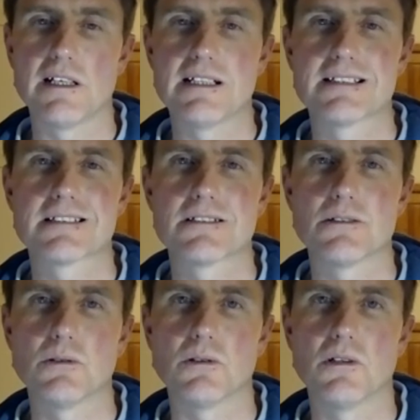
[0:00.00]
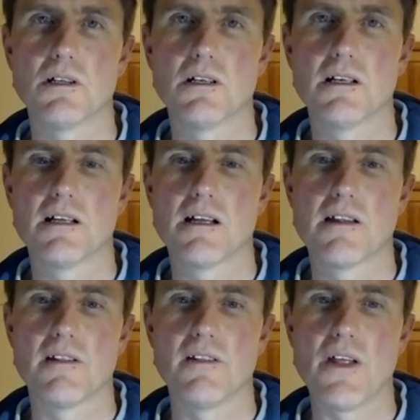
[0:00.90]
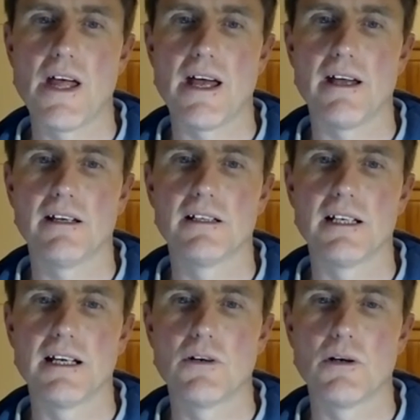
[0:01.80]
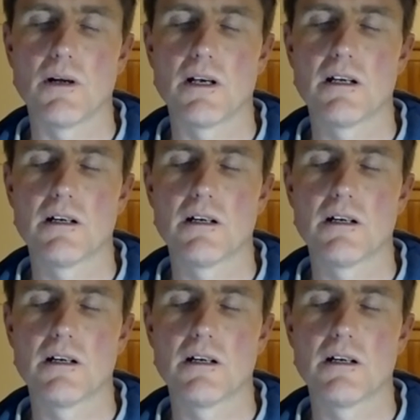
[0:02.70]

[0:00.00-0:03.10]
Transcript: is still there in everyone.